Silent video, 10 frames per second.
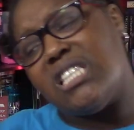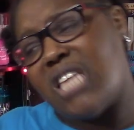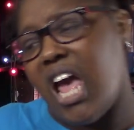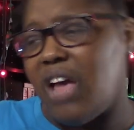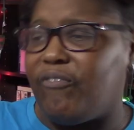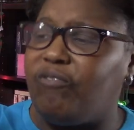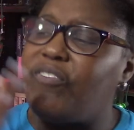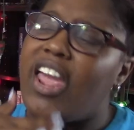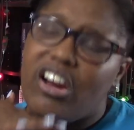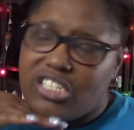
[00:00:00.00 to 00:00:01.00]
this has
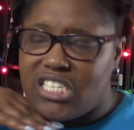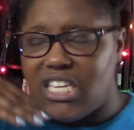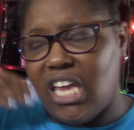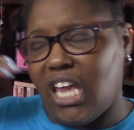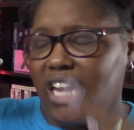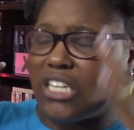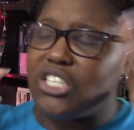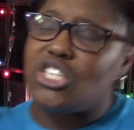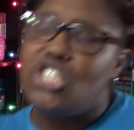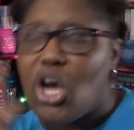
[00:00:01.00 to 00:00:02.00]
fair skin and
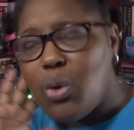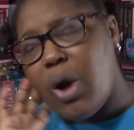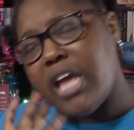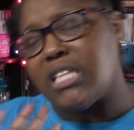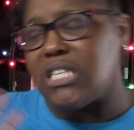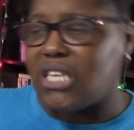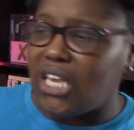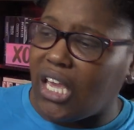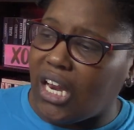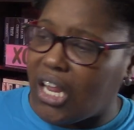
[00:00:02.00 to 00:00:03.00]
snow white
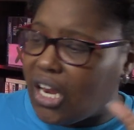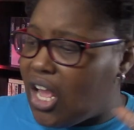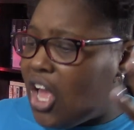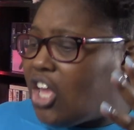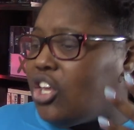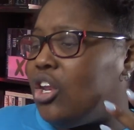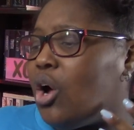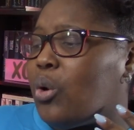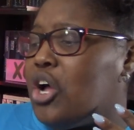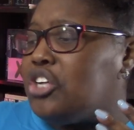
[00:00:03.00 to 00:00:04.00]
skin and, you
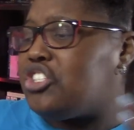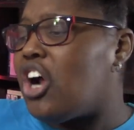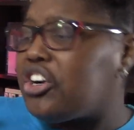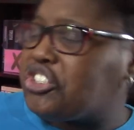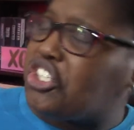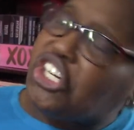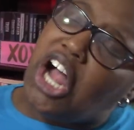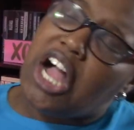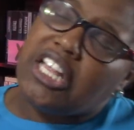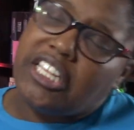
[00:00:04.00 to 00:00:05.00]
know, dark
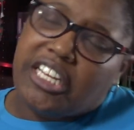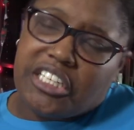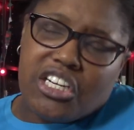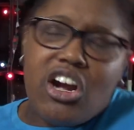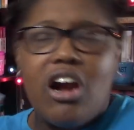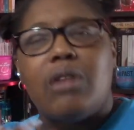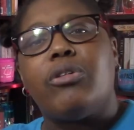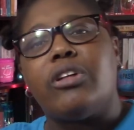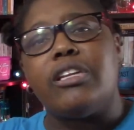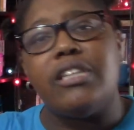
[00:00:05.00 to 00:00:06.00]
chocolate and
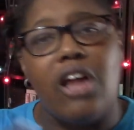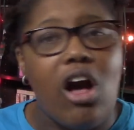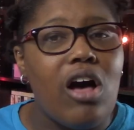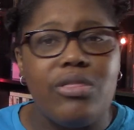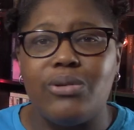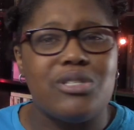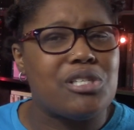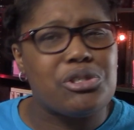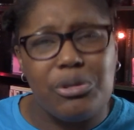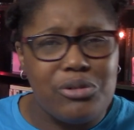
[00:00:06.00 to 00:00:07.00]
caramel and all those
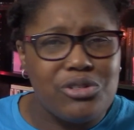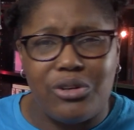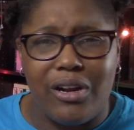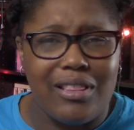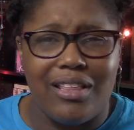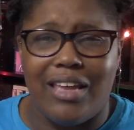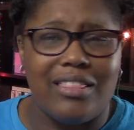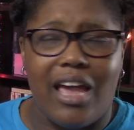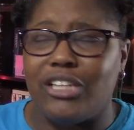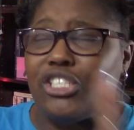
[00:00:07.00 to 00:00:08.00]
descriptors or anything like
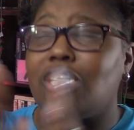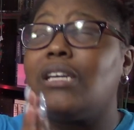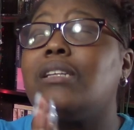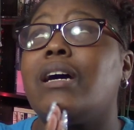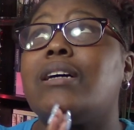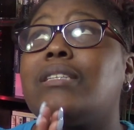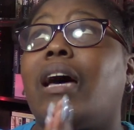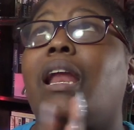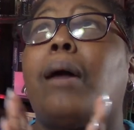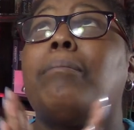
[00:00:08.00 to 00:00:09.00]
that. She does
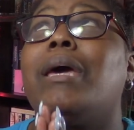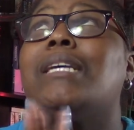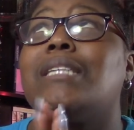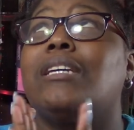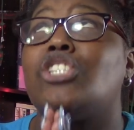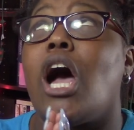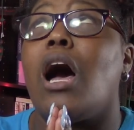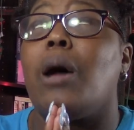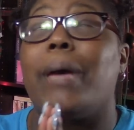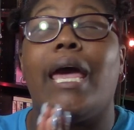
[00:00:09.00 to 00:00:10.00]
an amazing
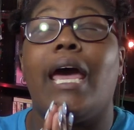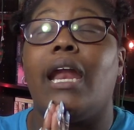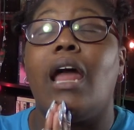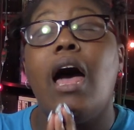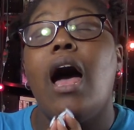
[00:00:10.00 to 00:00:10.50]
job, and